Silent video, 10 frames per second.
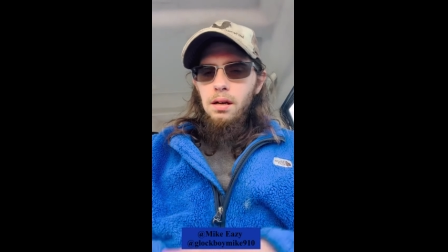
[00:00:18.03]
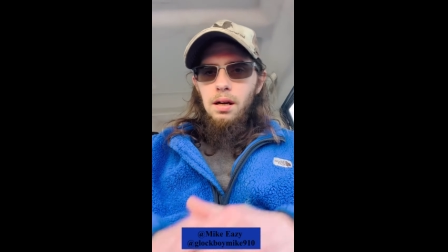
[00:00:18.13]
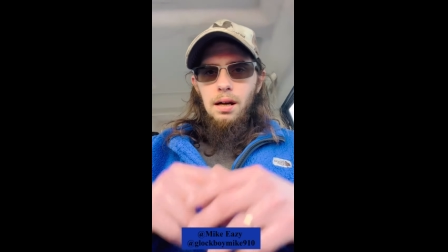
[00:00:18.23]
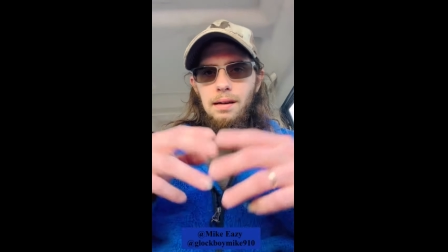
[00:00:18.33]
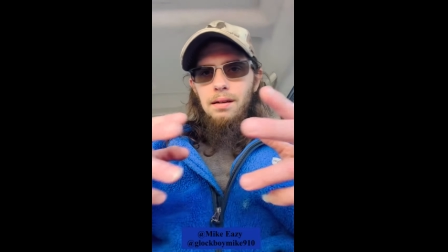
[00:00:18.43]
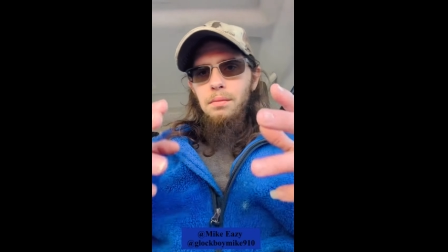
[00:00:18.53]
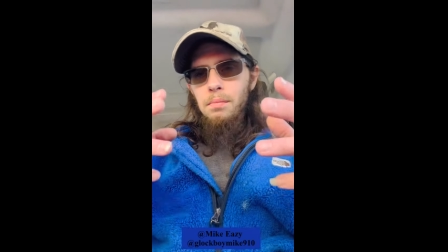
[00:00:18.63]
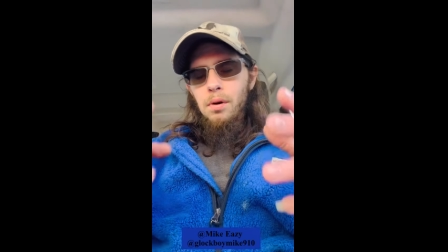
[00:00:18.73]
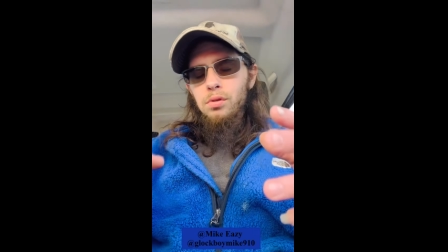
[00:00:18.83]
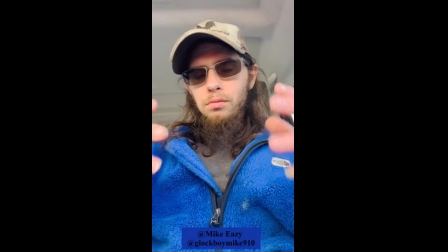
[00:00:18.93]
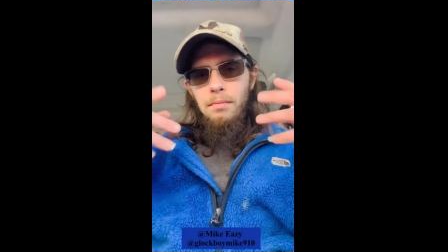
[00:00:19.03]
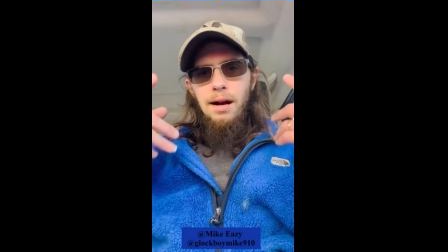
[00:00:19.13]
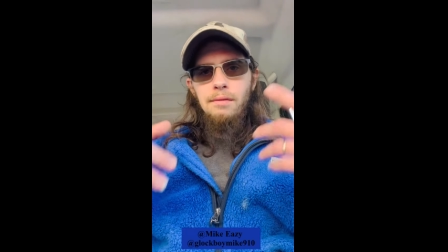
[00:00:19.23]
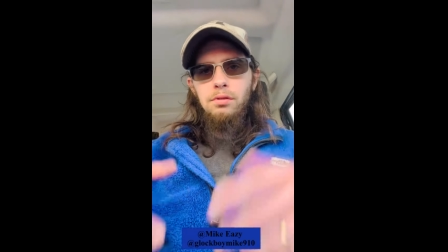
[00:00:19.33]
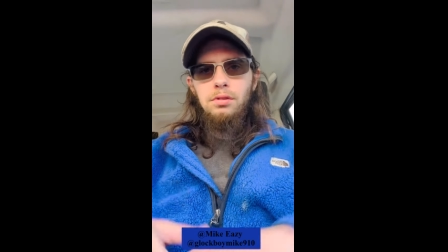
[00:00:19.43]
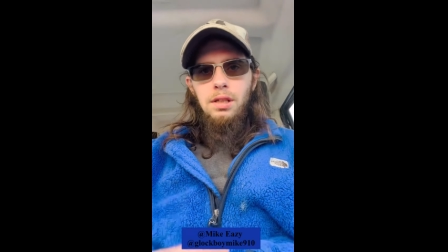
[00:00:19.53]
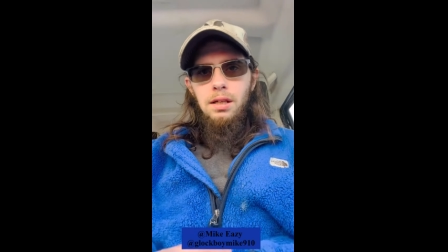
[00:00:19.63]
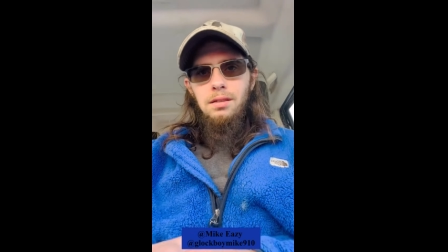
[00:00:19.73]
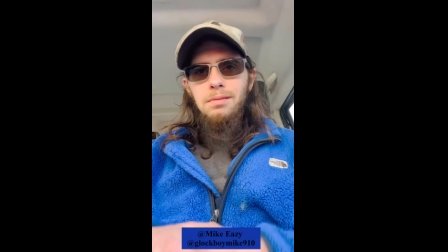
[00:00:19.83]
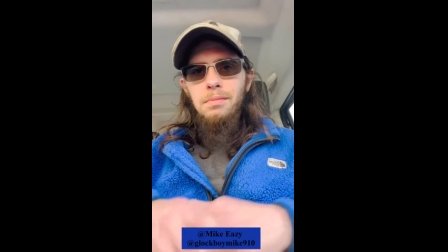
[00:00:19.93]
I get the most mindful
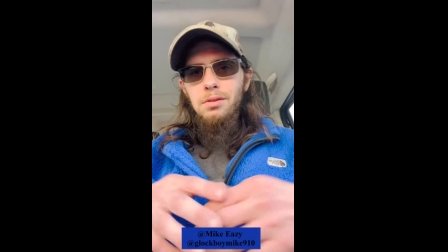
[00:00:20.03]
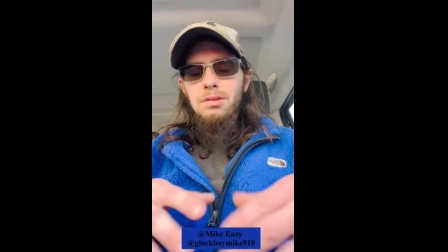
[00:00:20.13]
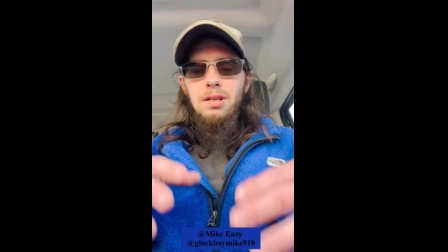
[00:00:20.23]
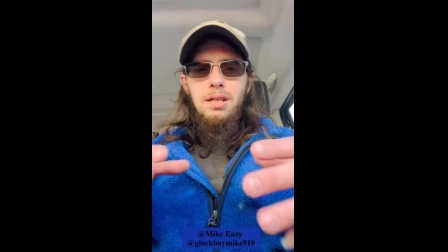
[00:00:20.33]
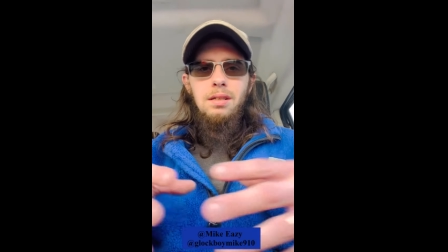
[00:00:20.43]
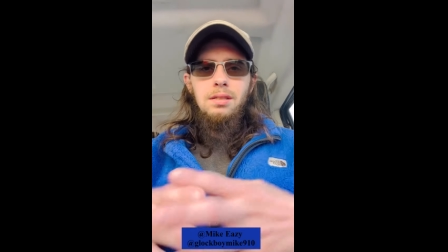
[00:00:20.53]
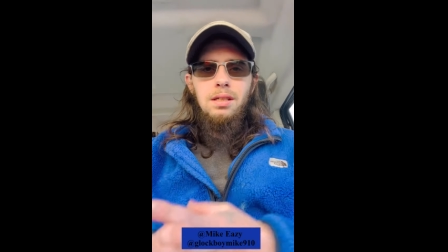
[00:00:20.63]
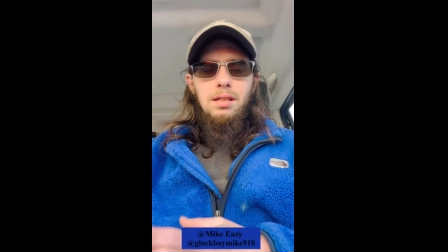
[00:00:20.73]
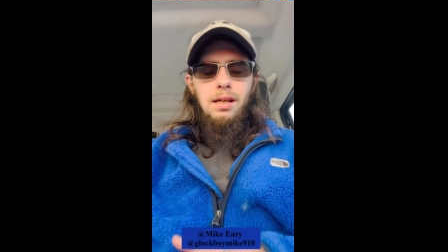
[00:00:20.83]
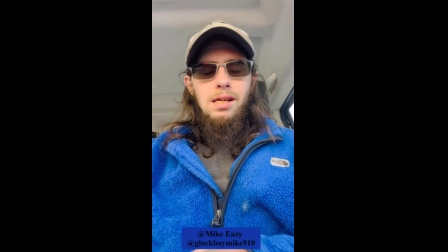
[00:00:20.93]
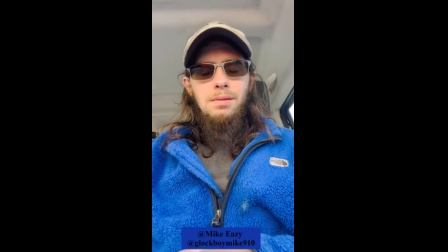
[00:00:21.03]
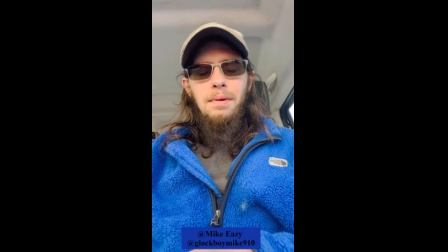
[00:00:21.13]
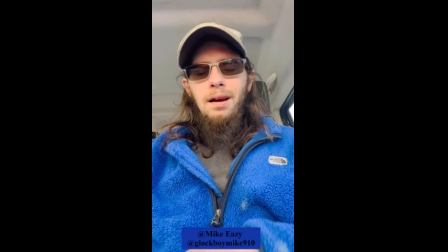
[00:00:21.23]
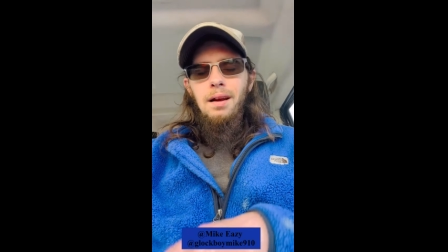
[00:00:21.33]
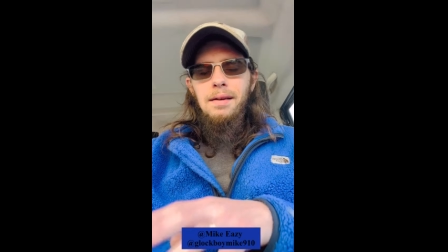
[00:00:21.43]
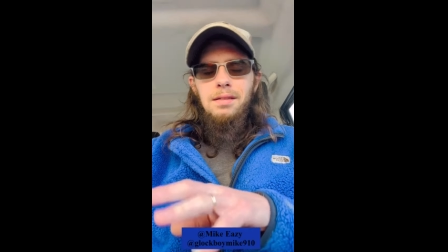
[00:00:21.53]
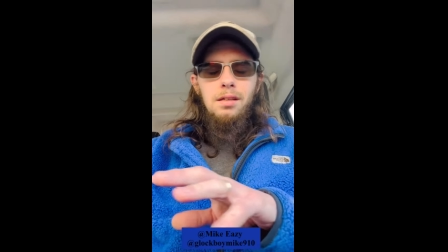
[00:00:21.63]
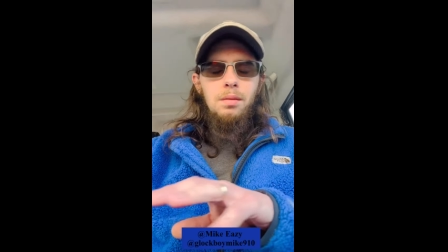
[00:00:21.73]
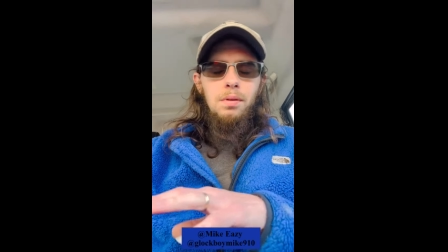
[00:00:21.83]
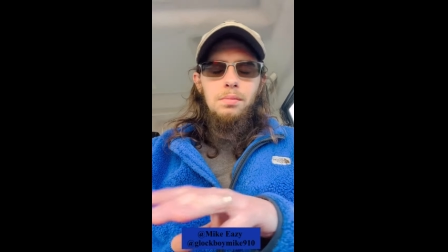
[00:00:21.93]
takes, the most intelligent takes, man. A lot of these
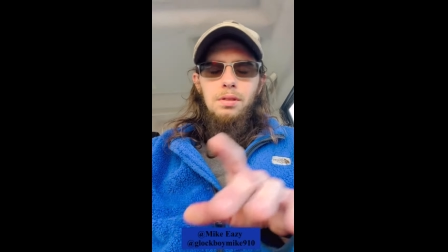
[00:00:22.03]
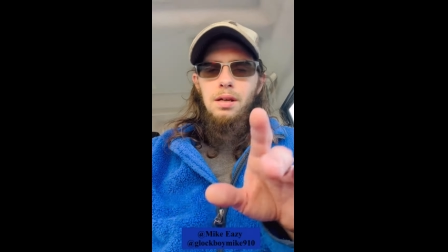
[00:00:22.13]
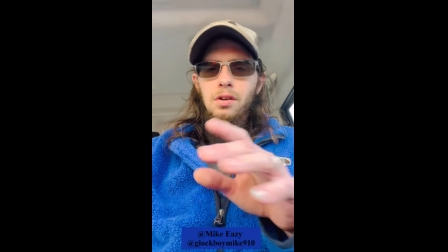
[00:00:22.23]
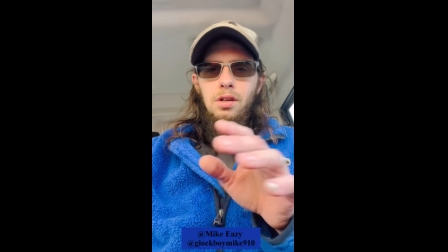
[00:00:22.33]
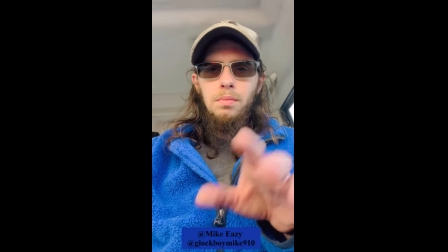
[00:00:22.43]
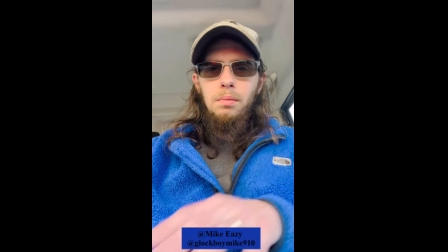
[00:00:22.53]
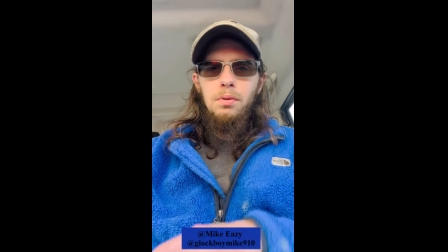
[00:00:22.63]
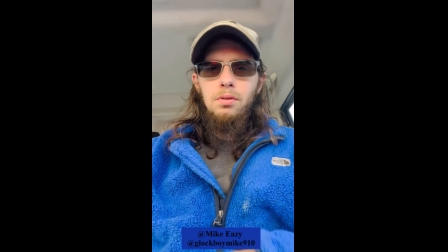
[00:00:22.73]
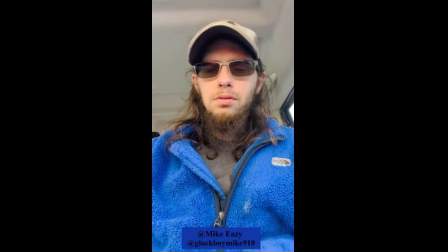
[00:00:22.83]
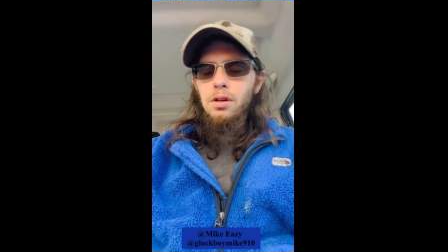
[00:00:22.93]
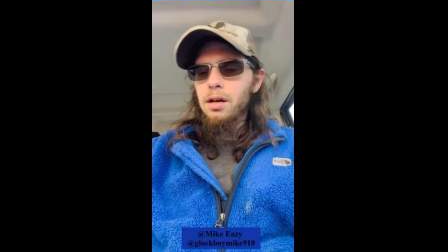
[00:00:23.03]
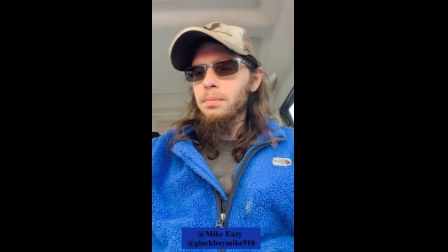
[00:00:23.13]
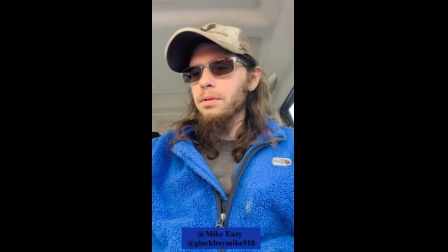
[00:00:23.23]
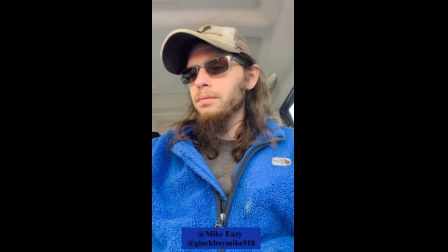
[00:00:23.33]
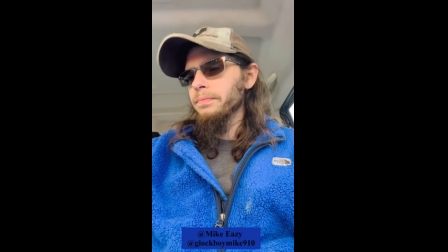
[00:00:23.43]
other people just get on here and be bulls crapping.